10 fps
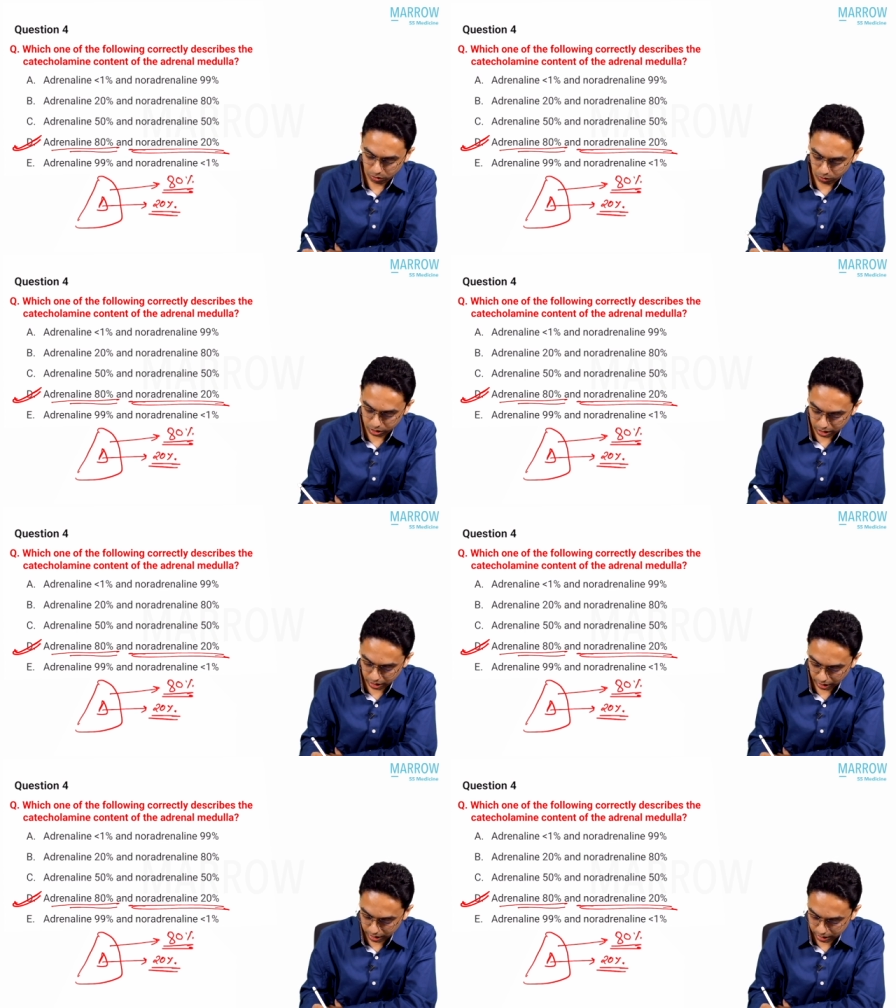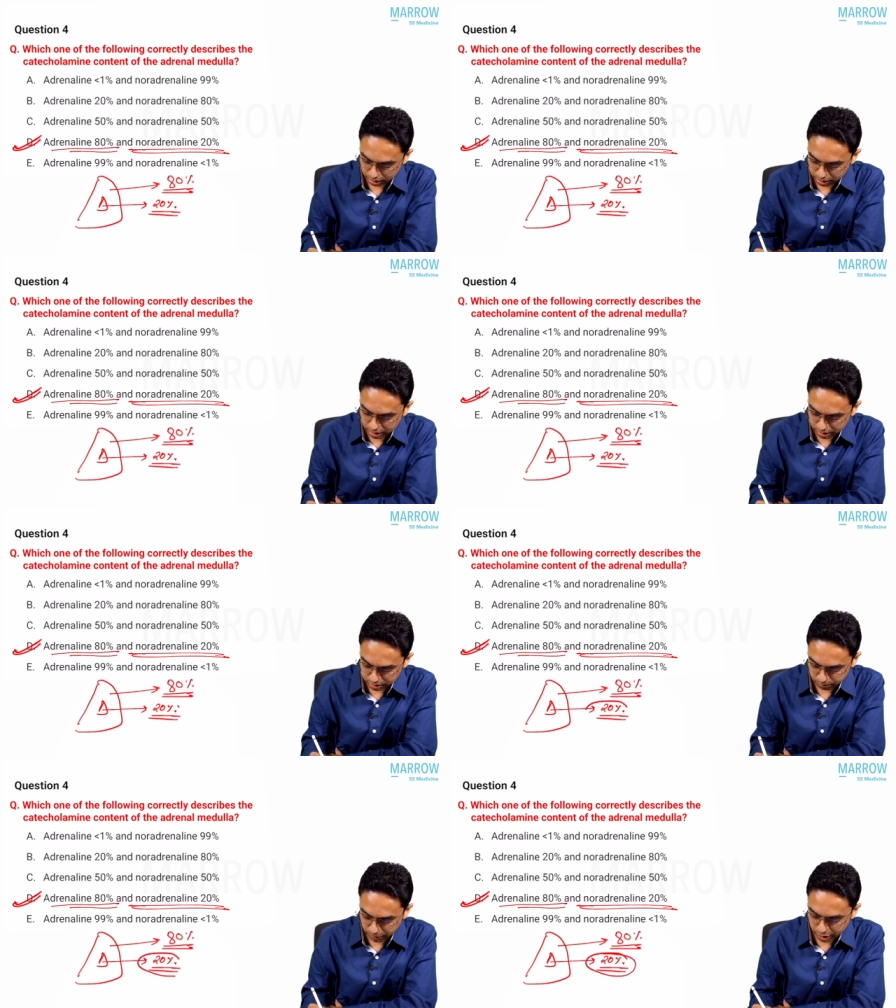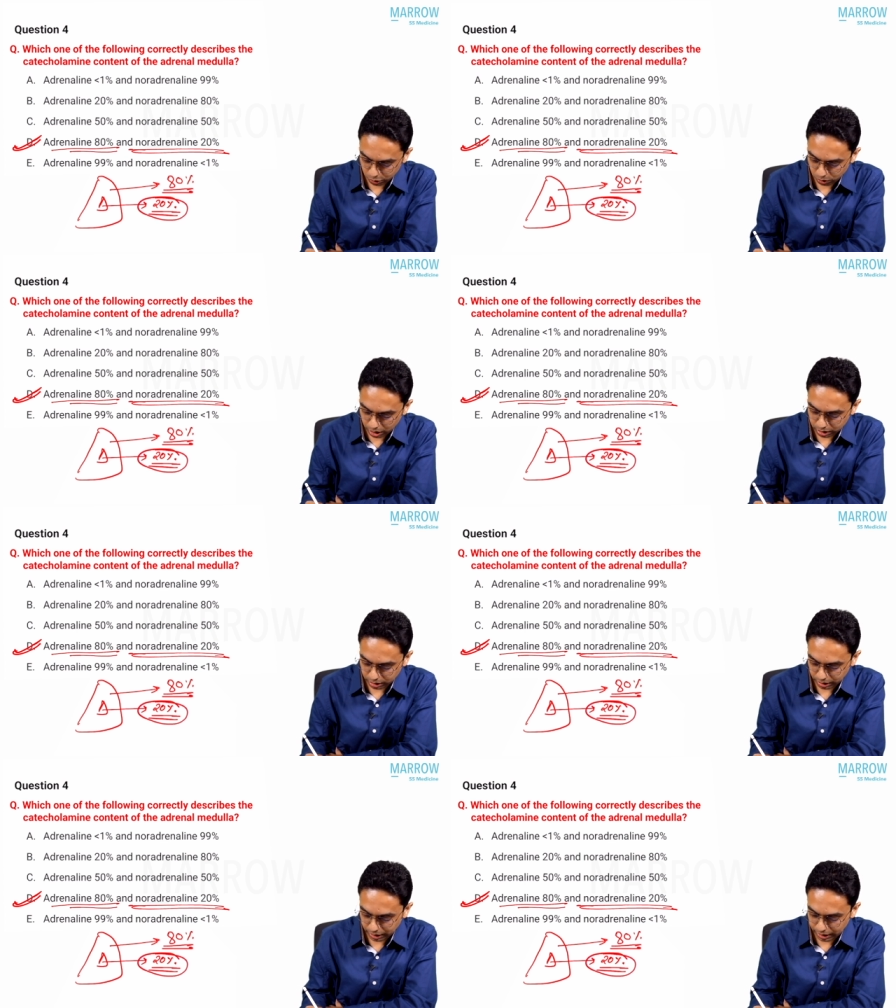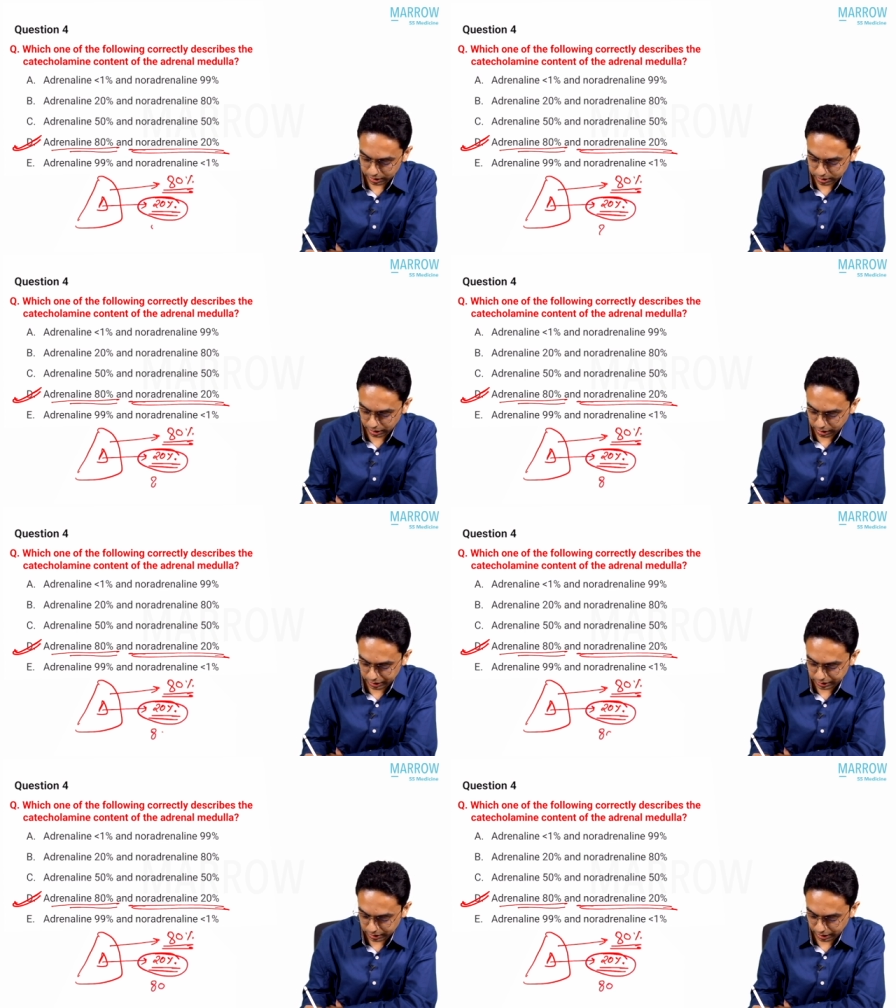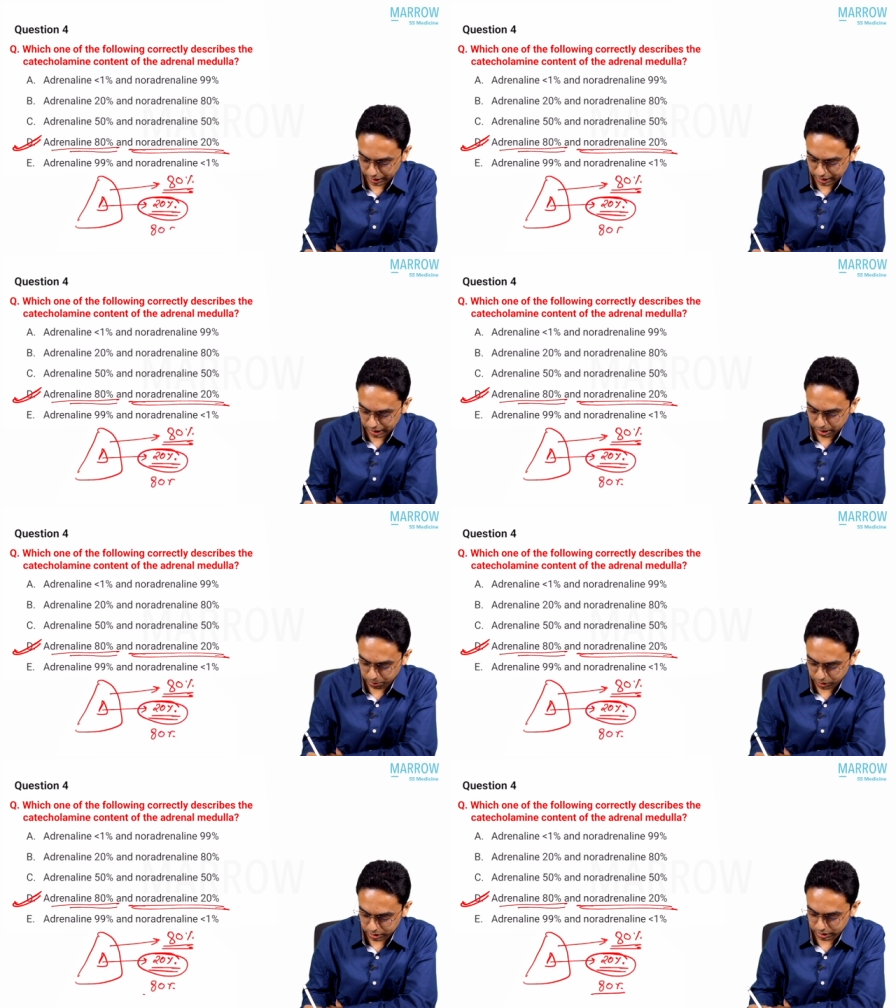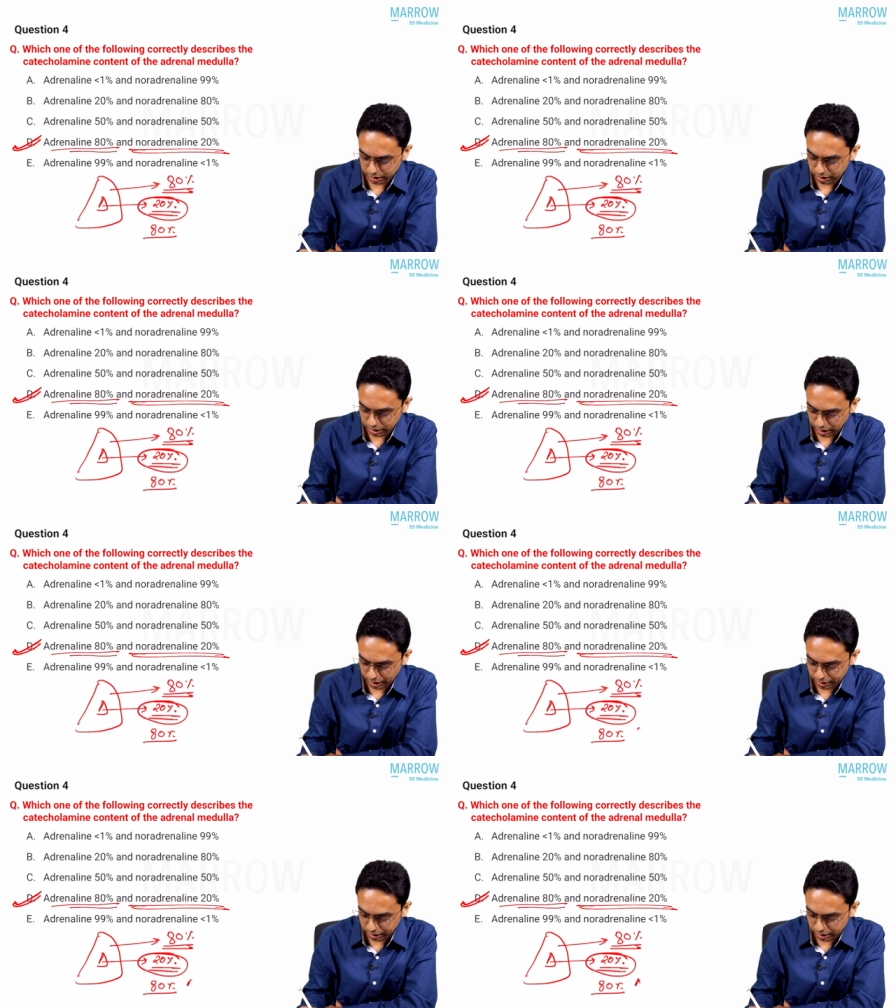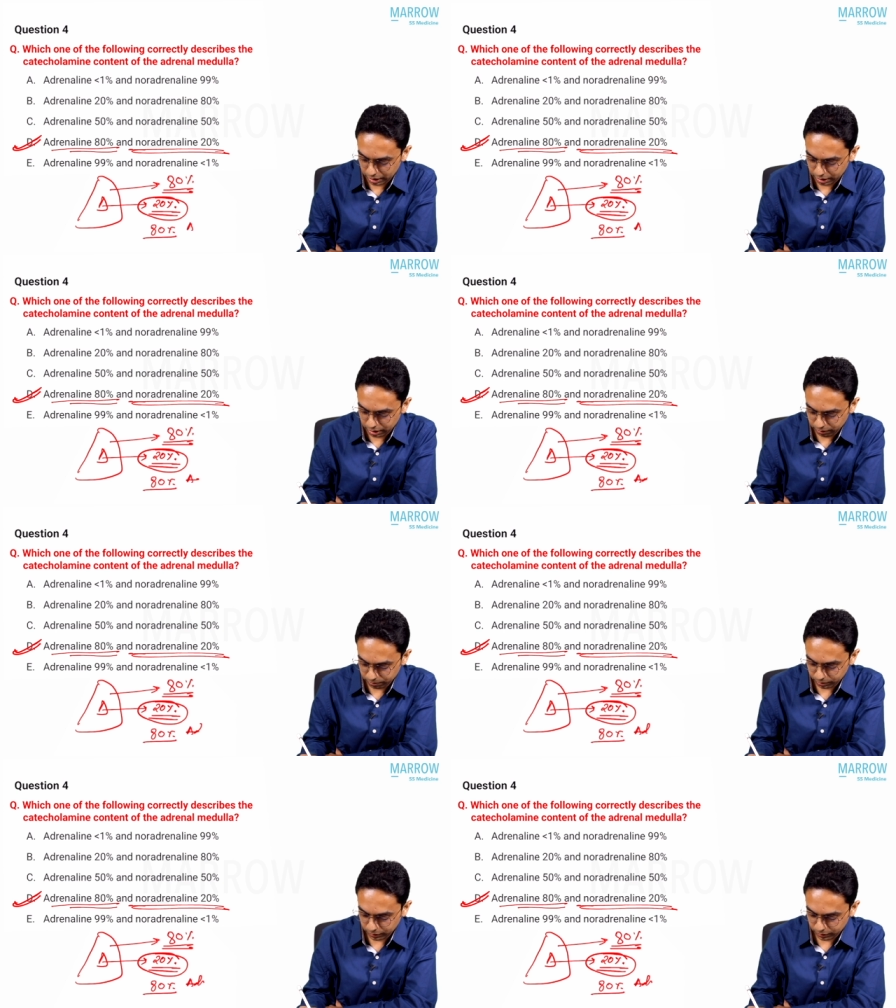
Okay. And this medulla secretes 80% adrenaline